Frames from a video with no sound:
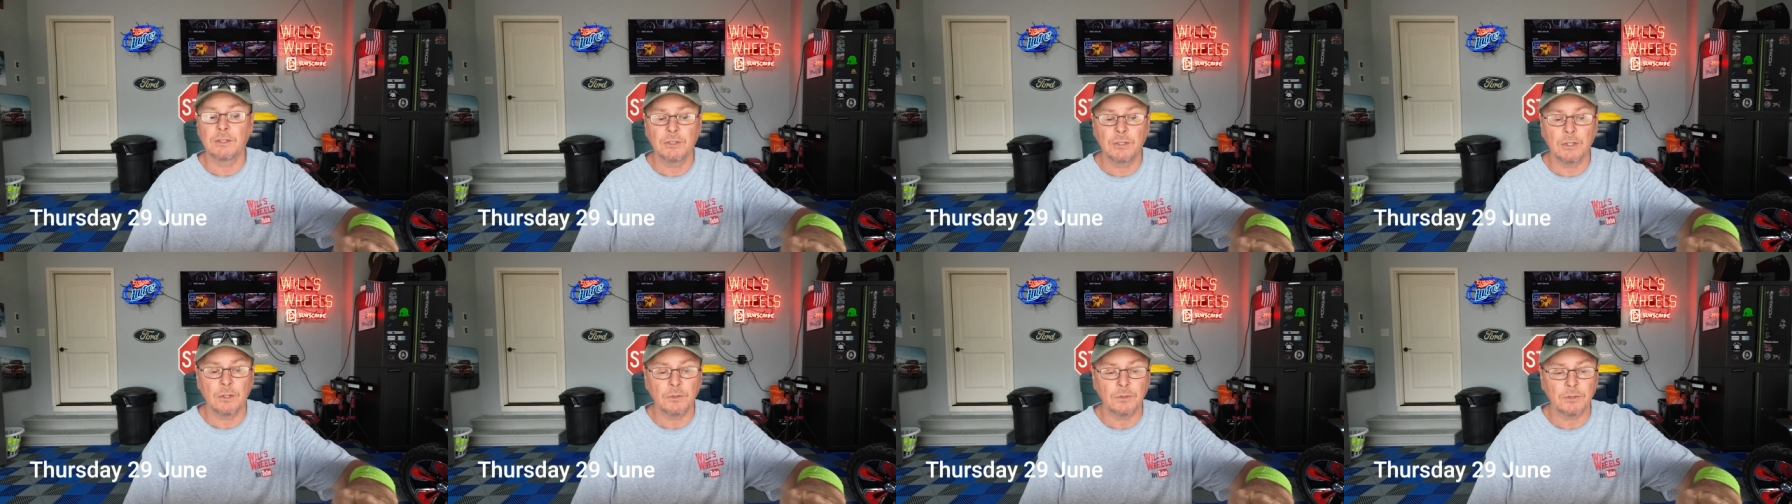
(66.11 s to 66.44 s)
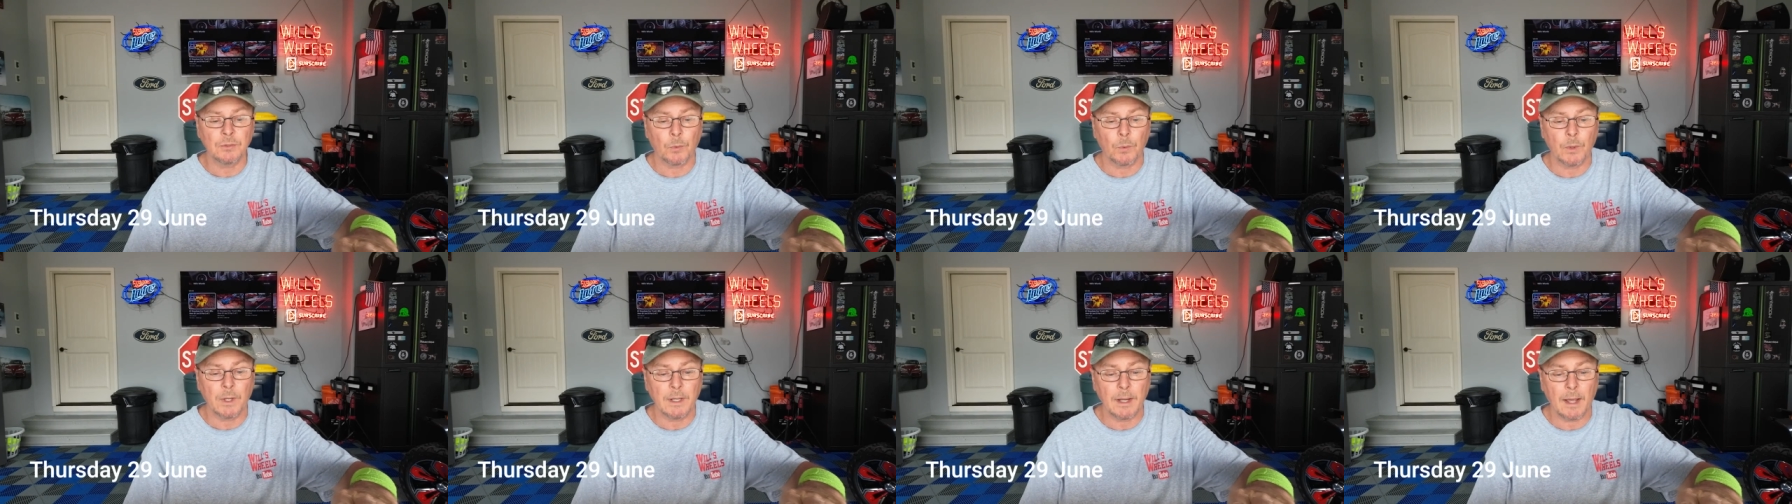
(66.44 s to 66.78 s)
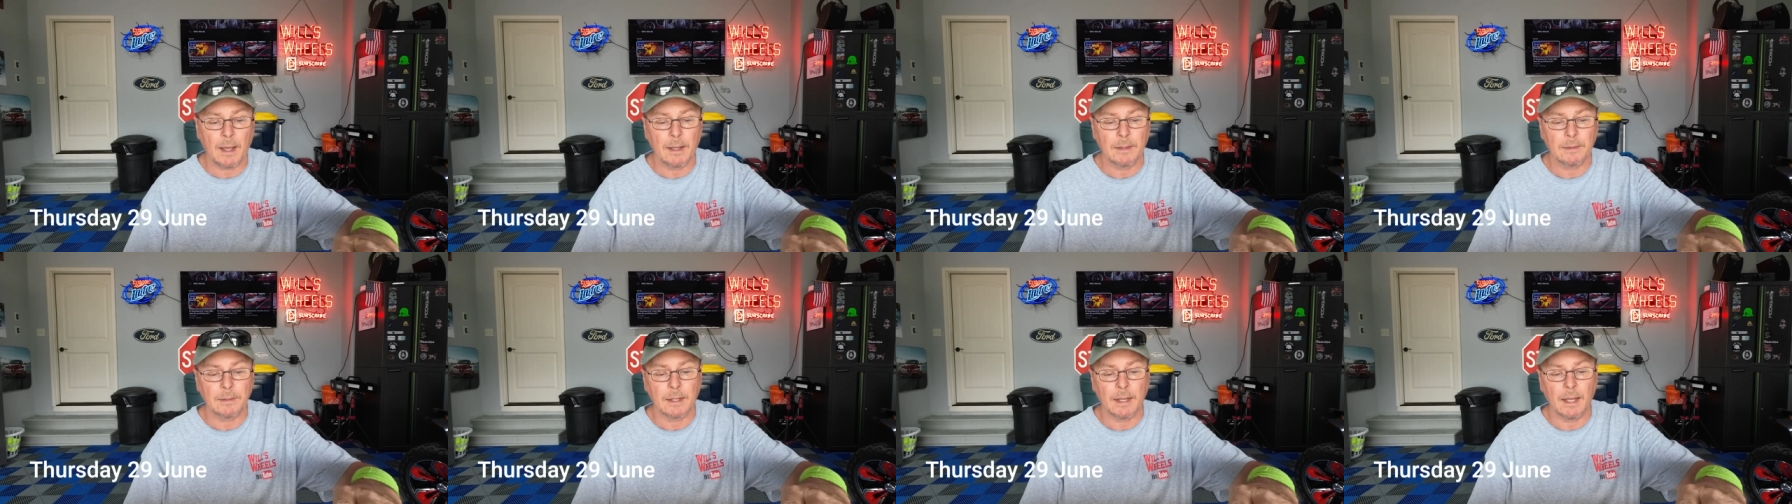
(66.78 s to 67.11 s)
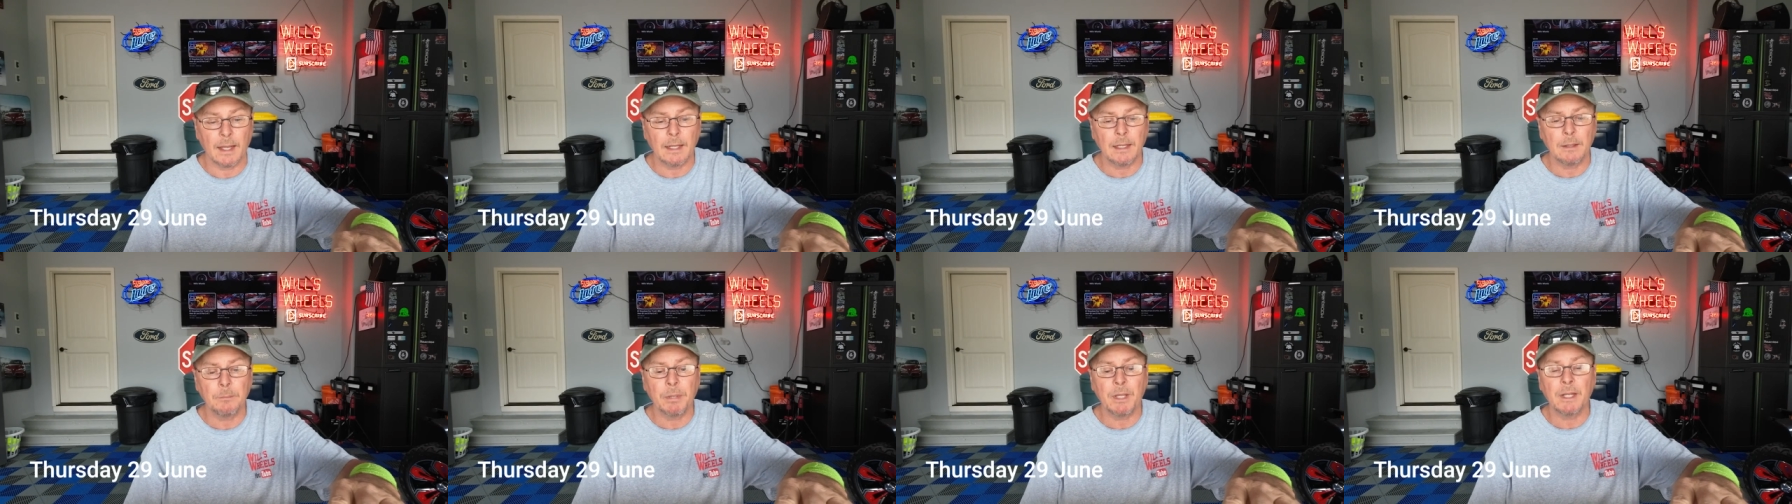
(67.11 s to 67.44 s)
June 29th in
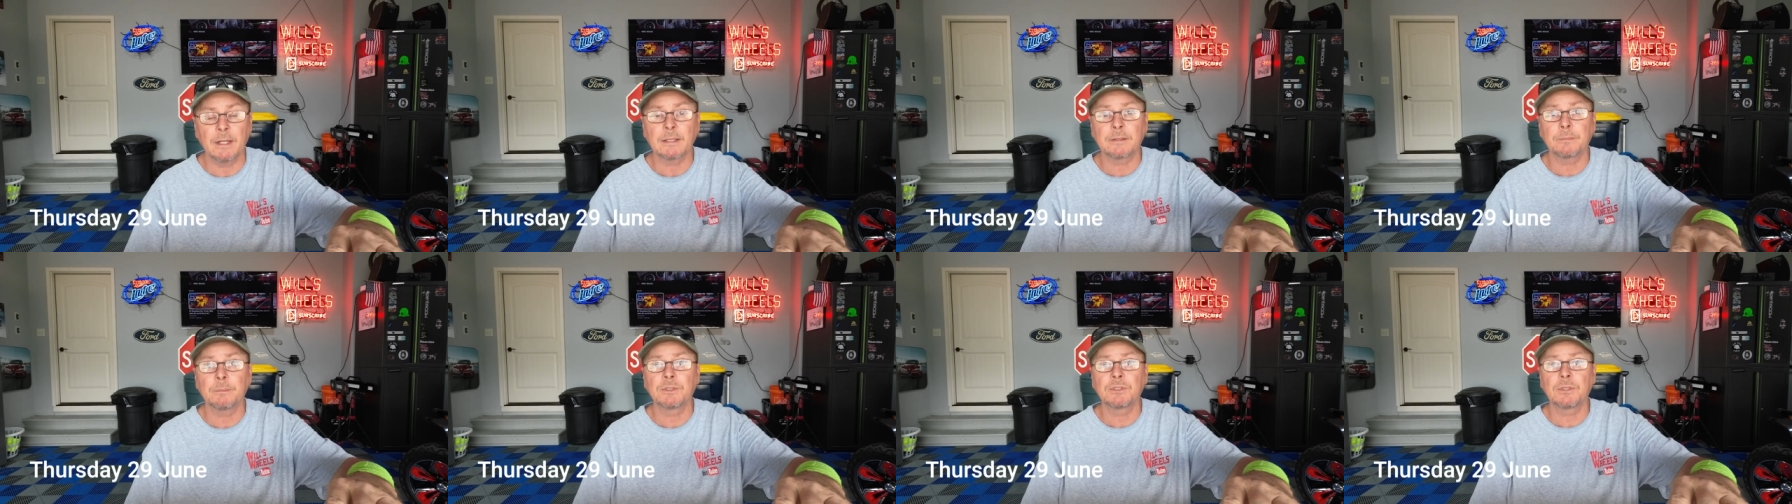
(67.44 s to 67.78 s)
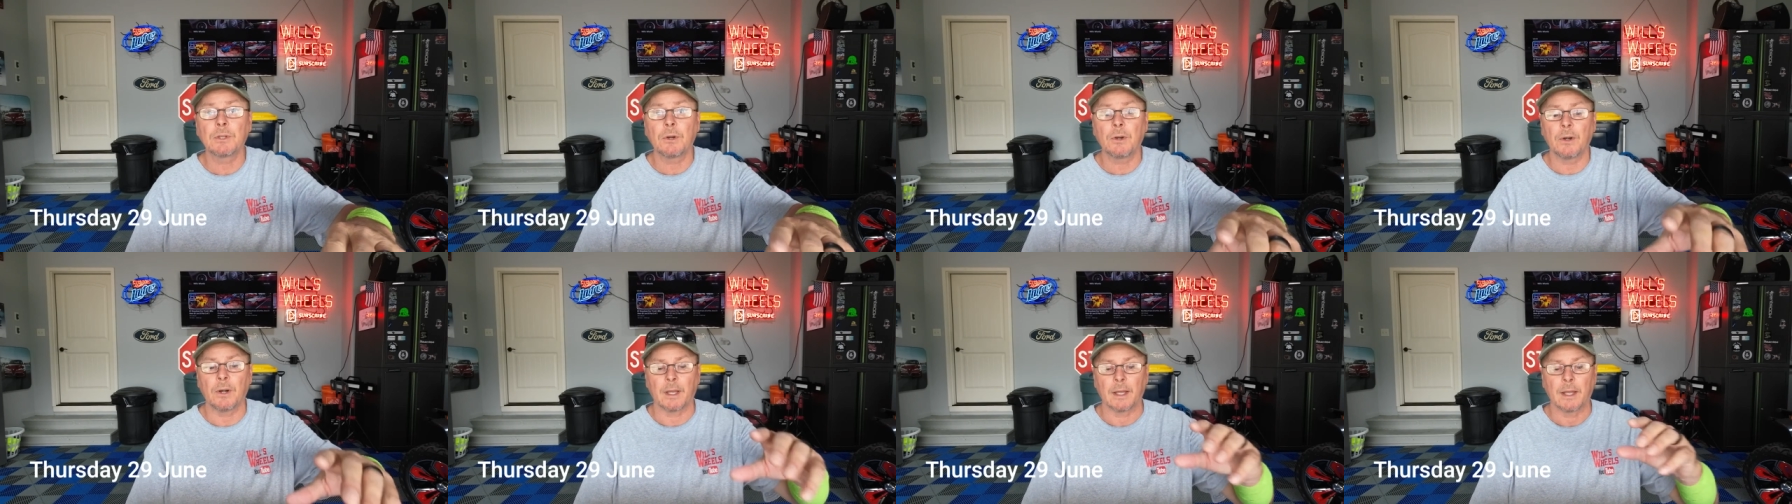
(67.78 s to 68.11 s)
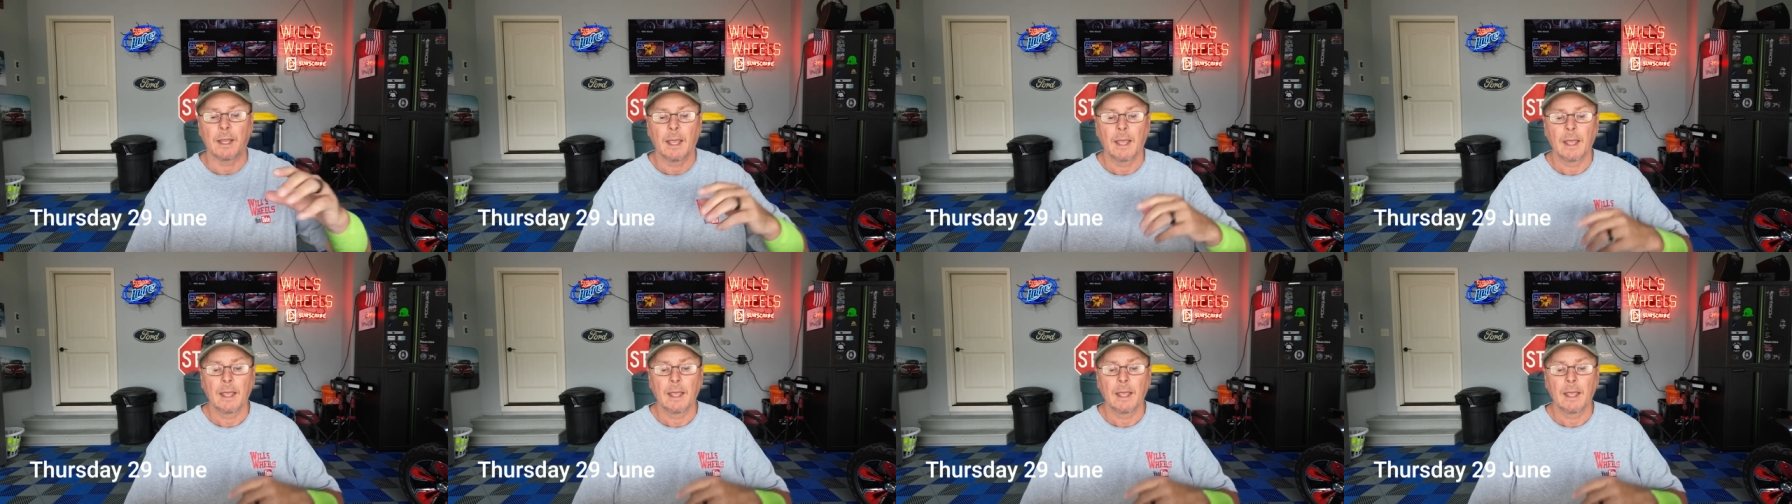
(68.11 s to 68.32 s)
Independence, Missouri.